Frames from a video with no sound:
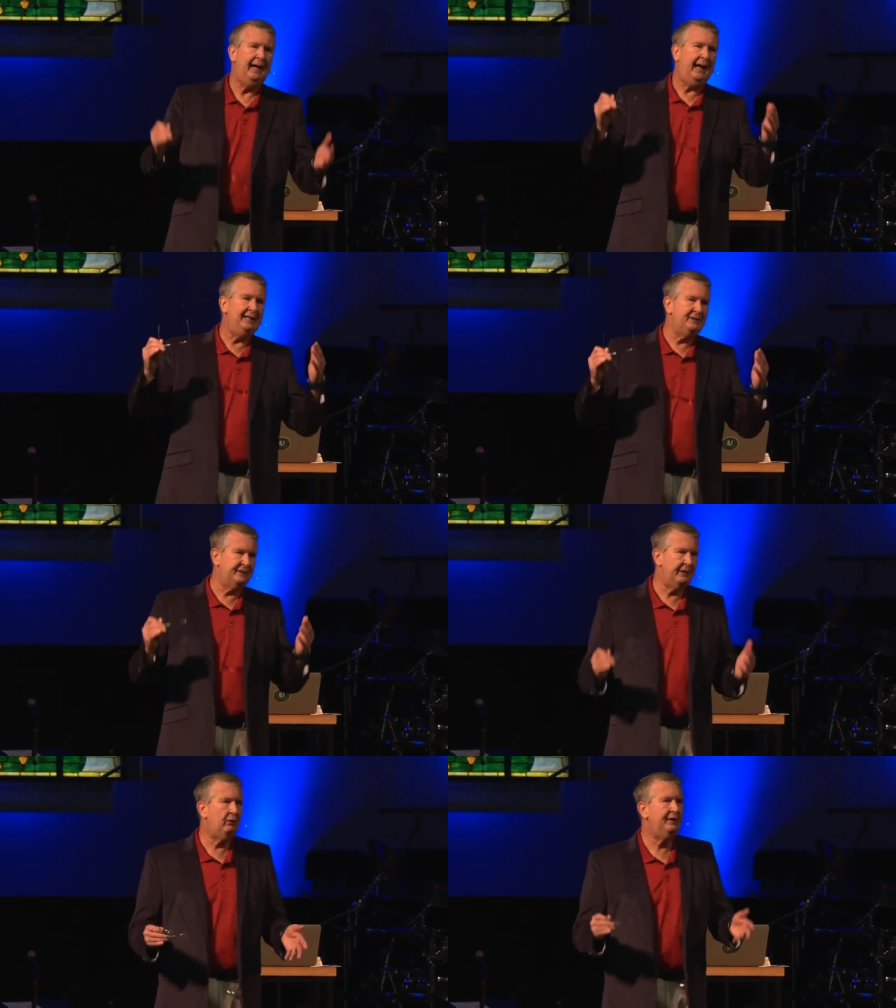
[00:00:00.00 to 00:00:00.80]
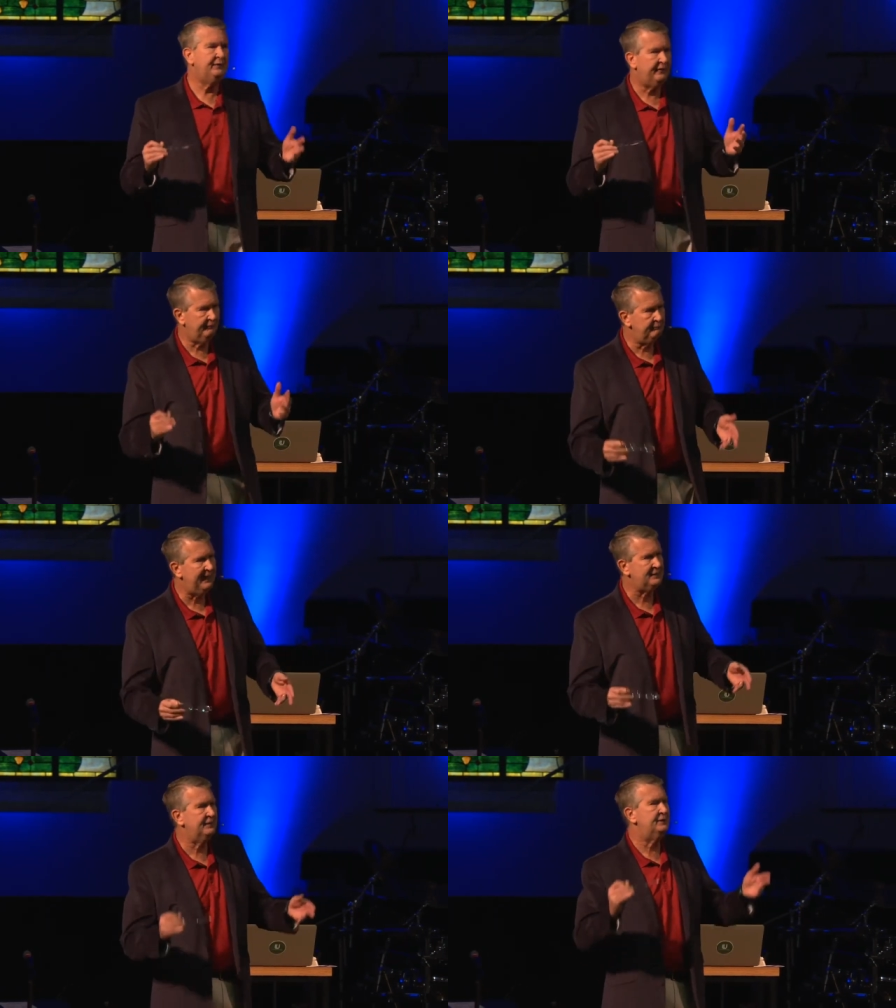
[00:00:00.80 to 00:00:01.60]
a series of
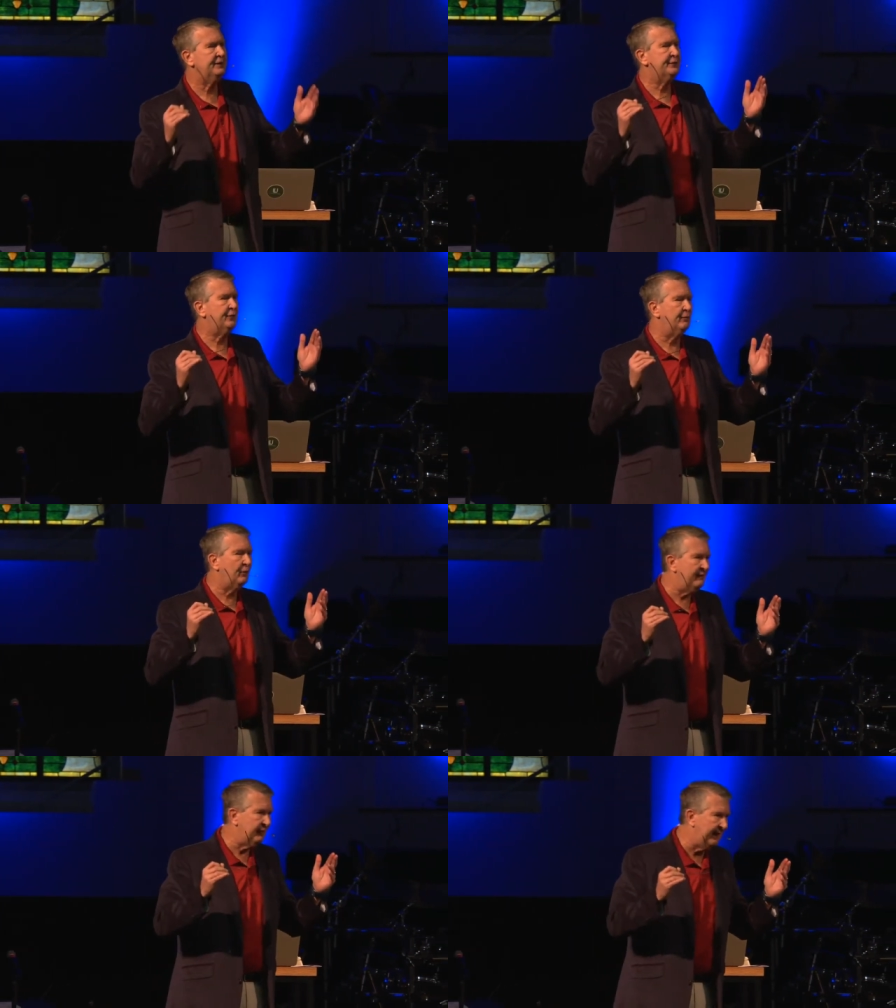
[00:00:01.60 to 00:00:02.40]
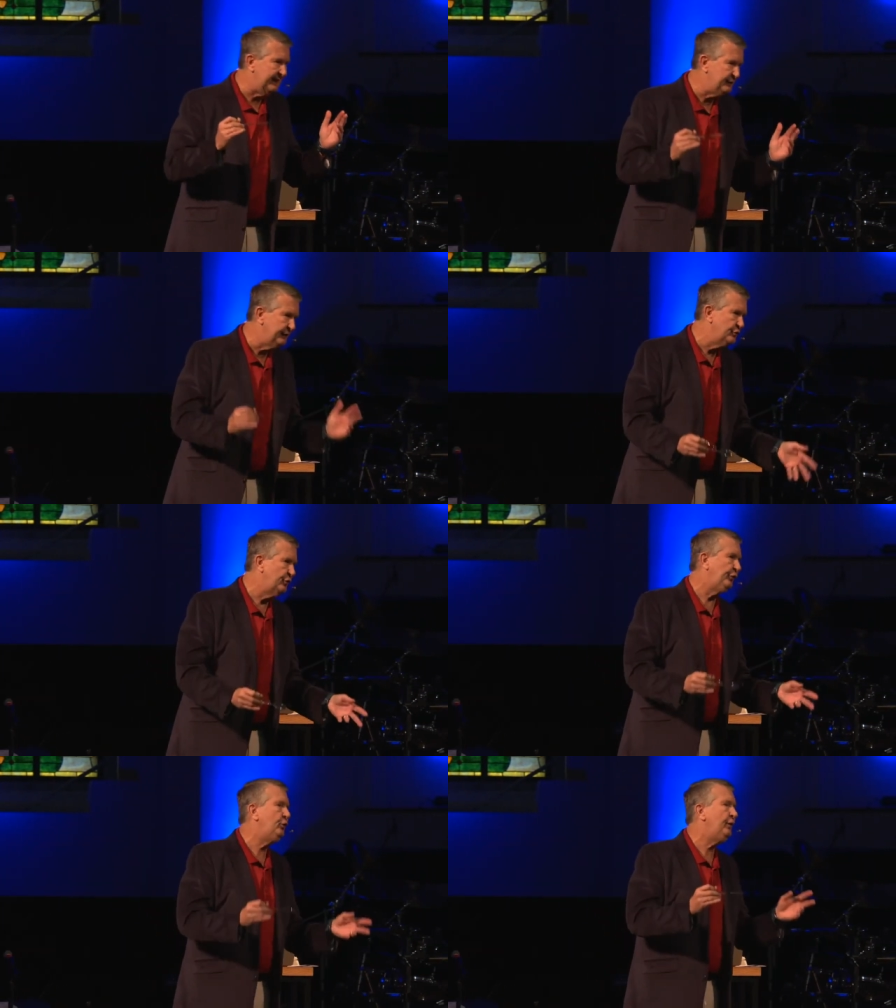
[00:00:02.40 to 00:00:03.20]
messages from Revelation
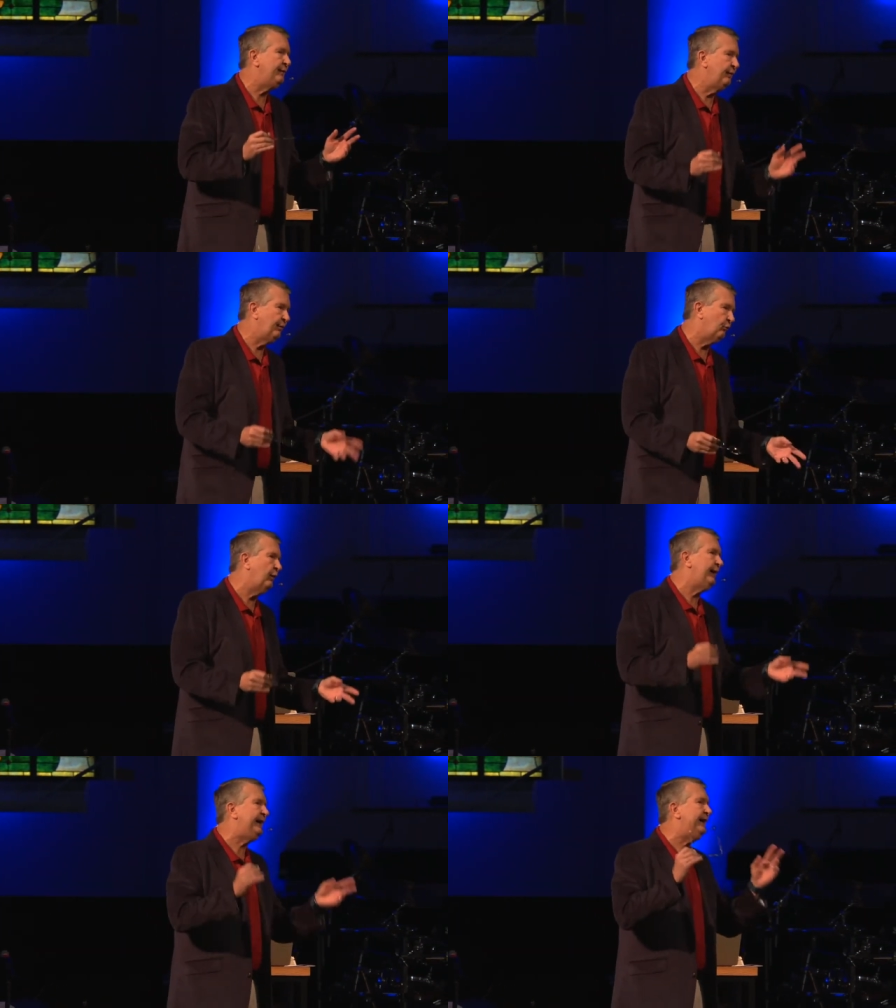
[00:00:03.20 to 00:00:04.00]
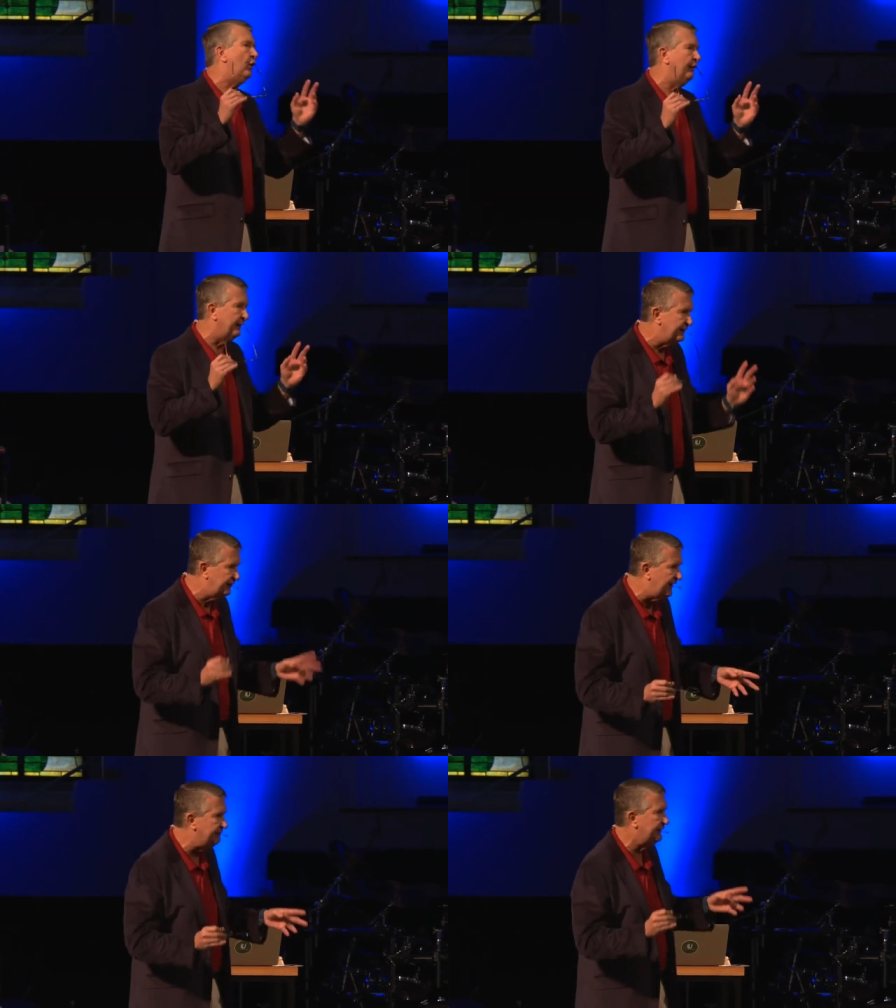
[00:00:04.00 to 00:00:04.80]
2 and 3 on the
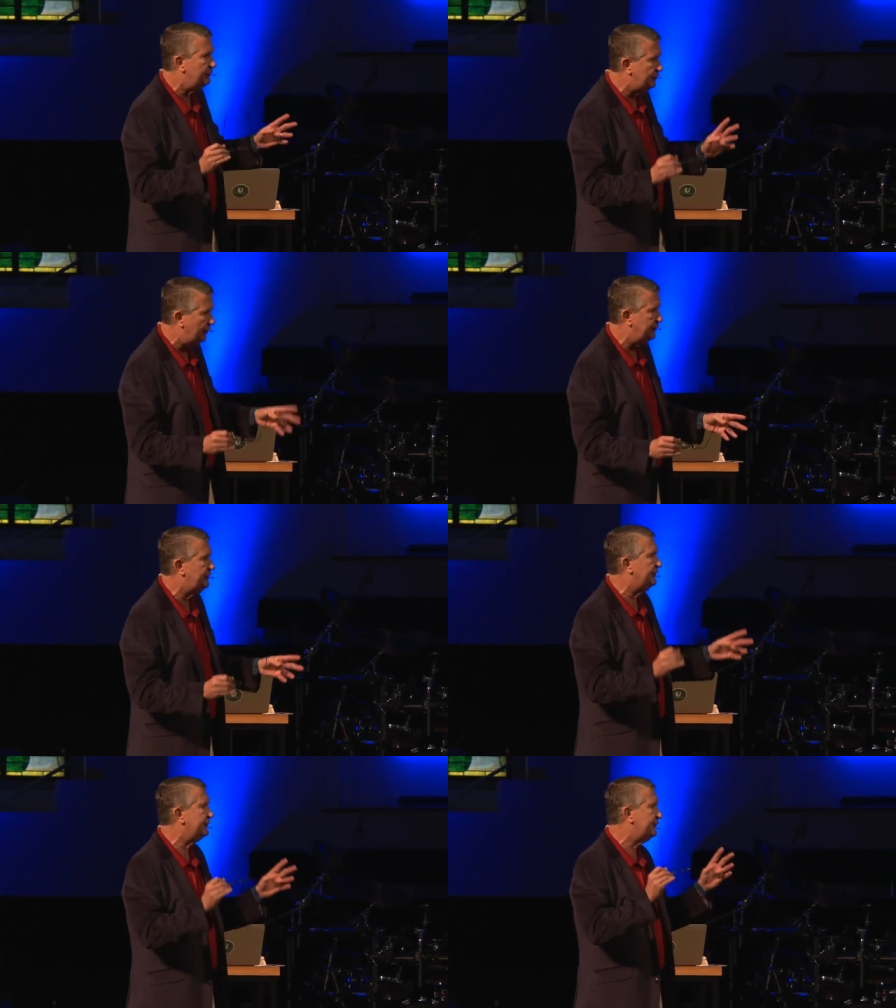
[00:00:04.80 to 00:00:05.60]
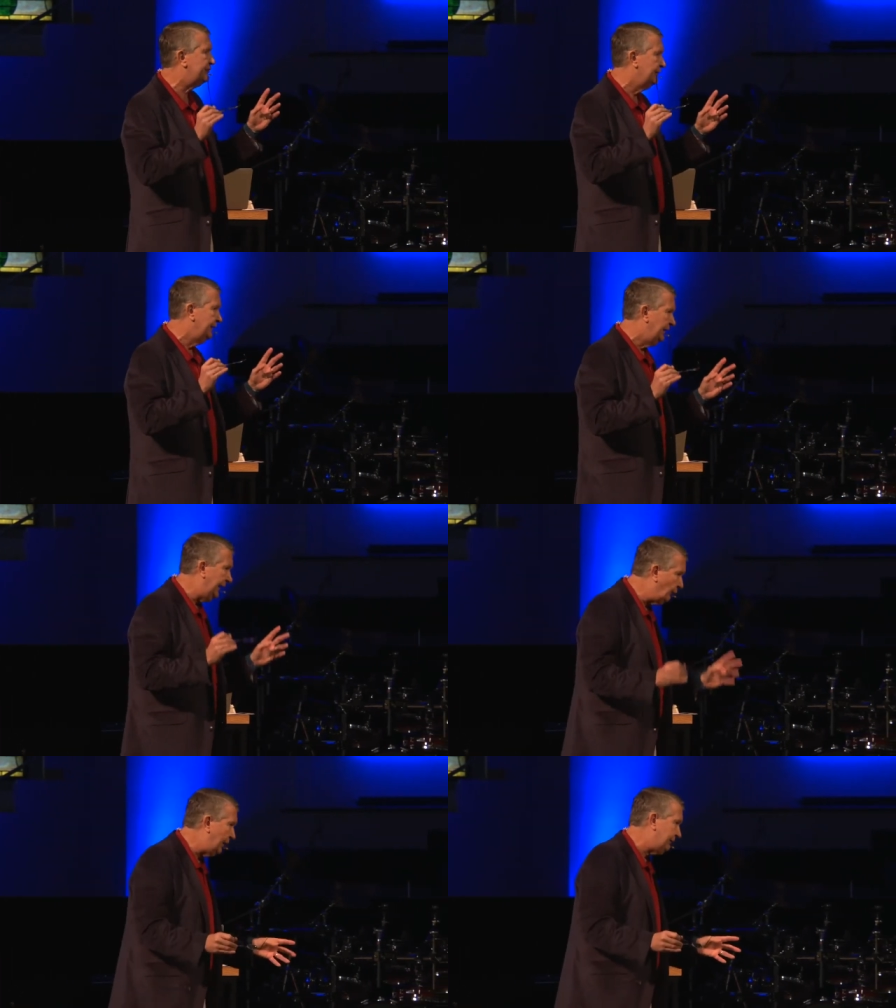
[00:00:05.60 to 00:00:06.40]
seven churches
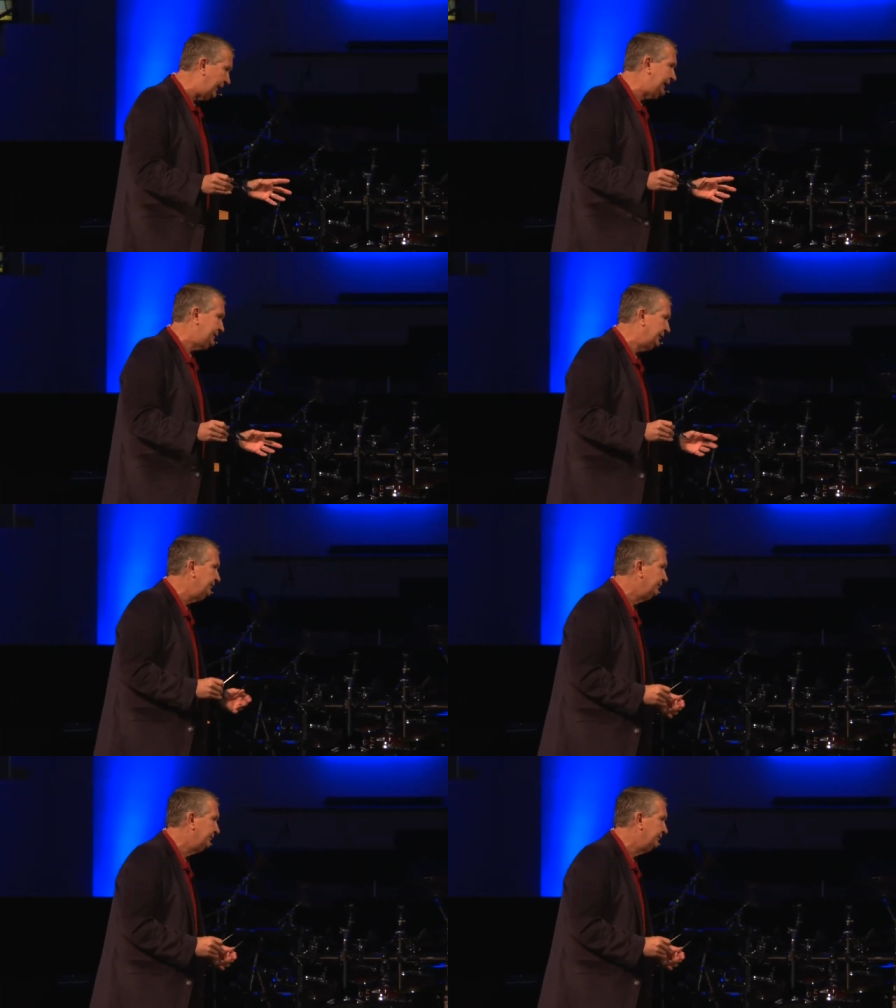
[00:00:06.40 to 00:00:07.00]
in Revelation